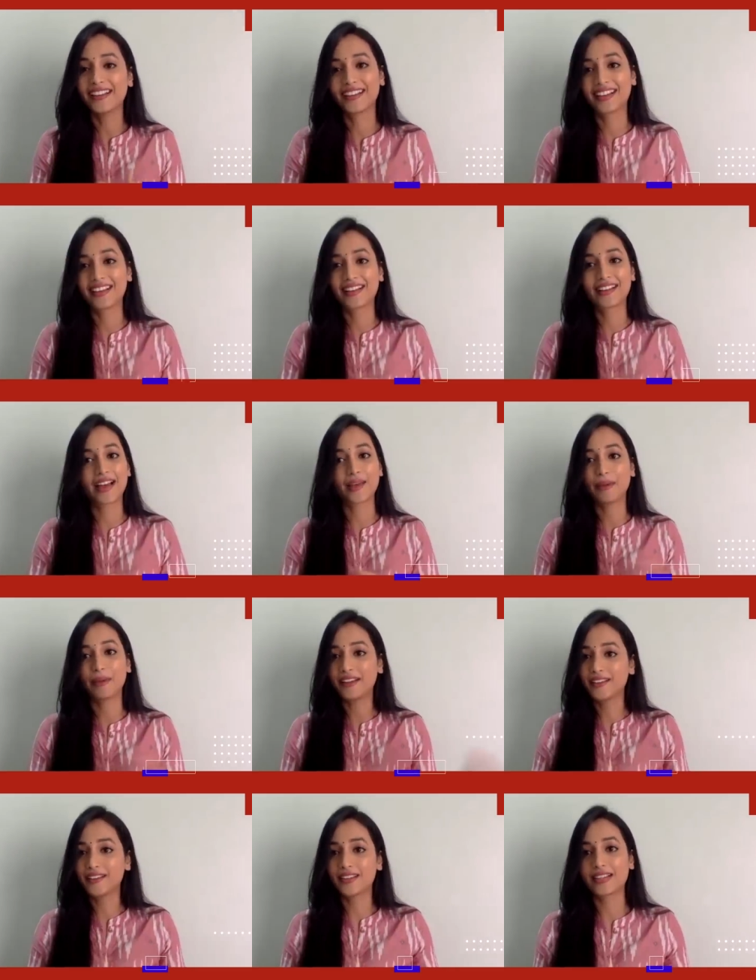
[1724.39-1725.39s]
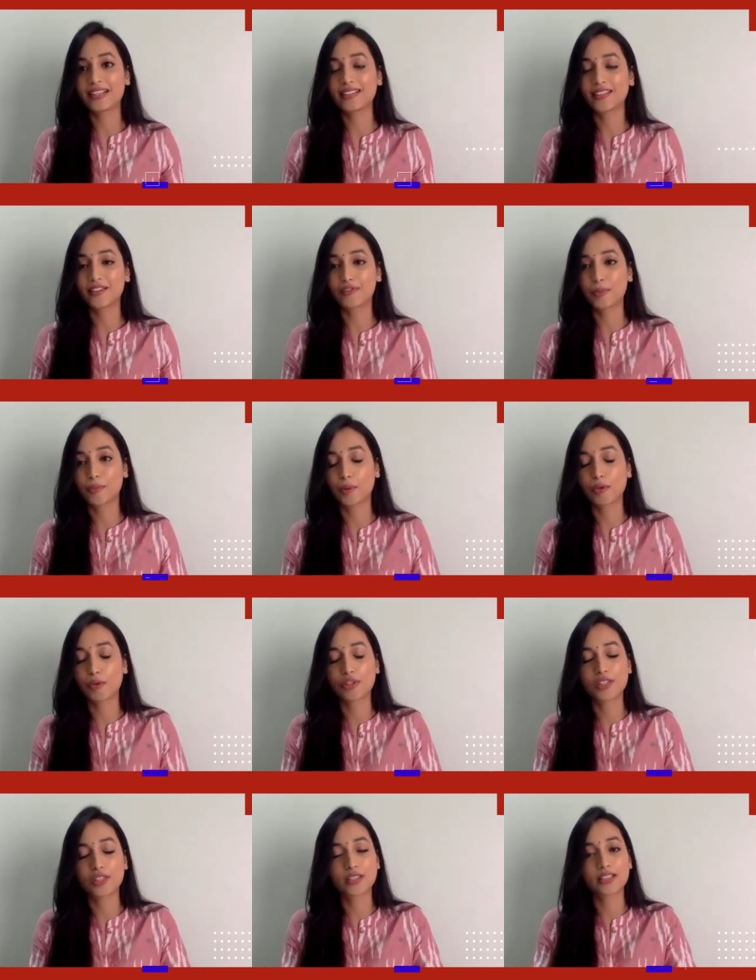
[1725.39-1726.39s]
Like I met her recently for
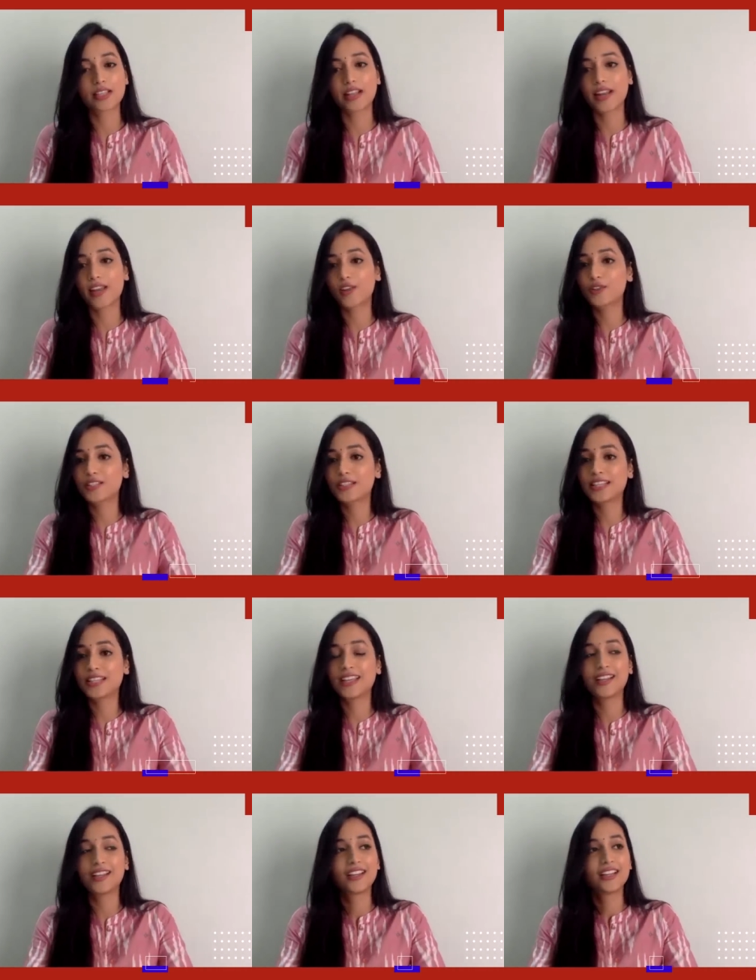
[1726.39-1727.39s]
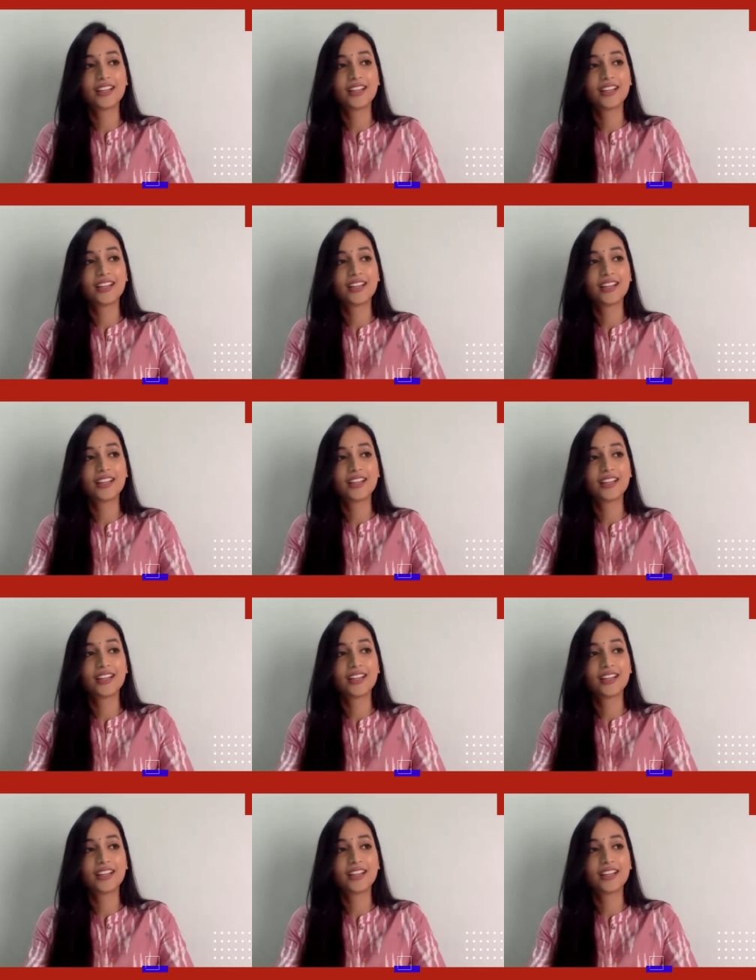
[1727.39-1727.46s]
promotions, and I could see.